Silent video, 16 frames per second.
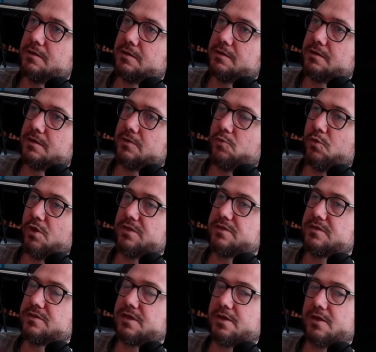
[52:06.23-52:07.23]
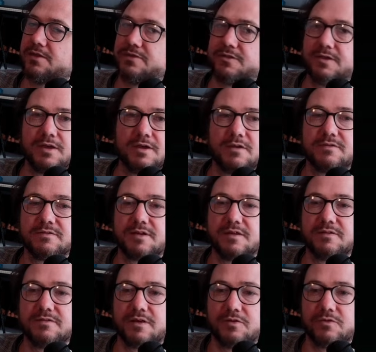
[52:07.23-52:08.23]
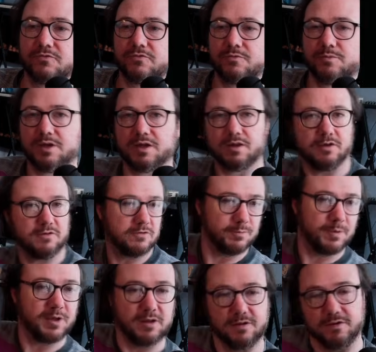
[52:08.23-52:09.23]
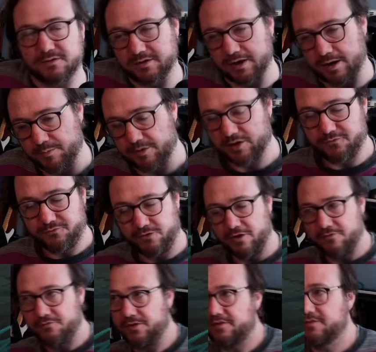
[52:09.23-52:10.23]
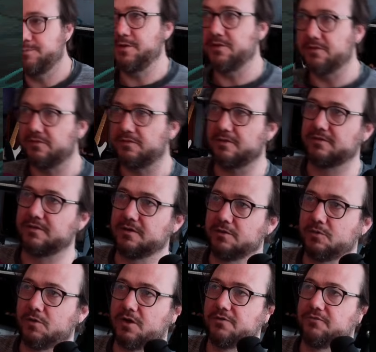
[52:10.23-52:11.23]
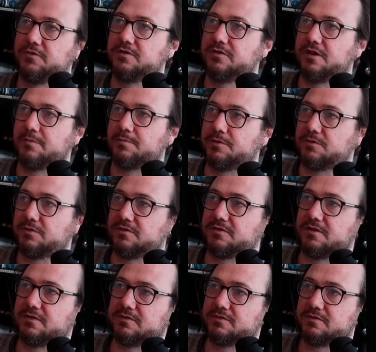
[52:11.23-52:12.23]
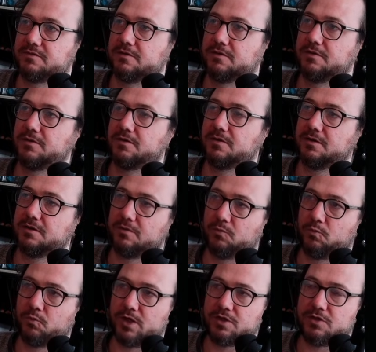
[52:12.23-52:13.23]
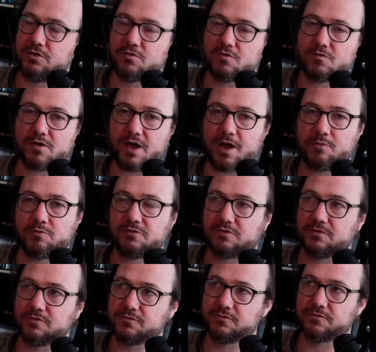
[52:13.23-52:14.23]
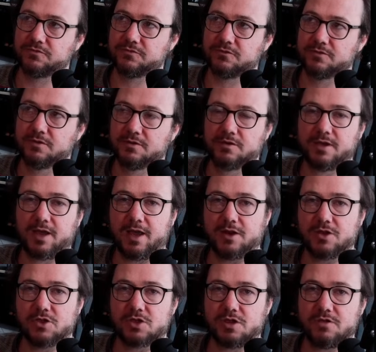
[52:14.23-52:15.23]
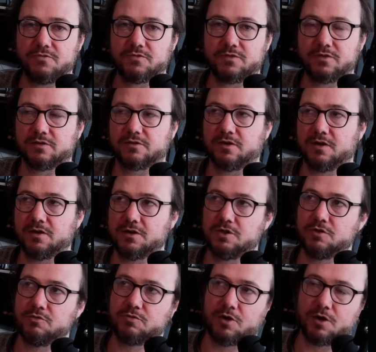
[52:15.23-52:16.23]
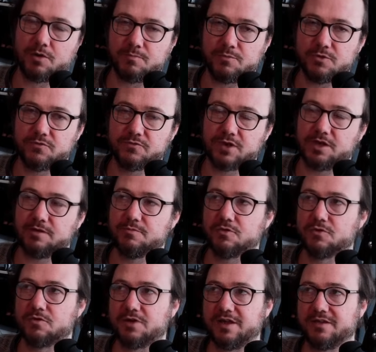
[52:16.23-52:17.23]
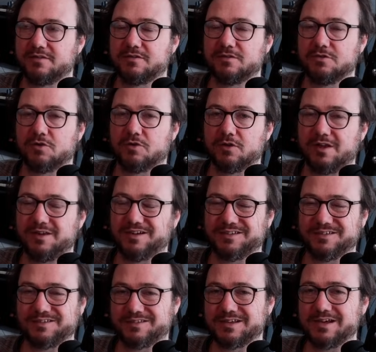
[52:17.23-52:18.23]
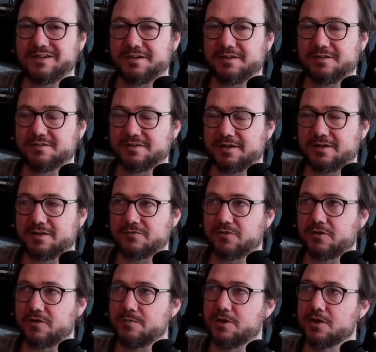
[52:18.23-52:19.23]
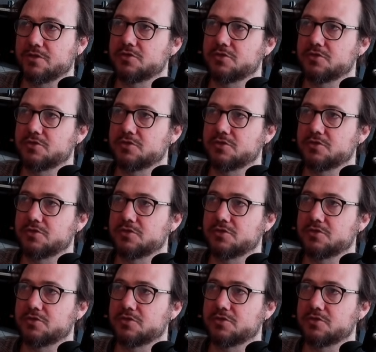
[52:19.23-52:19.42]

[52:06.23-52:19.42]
One thing I think stands out for me a little bit in this game, and I've experienced this in quite a few deck builders, is when you're out of energy for the turn and you can't move anymore, it doesn't stand out very much.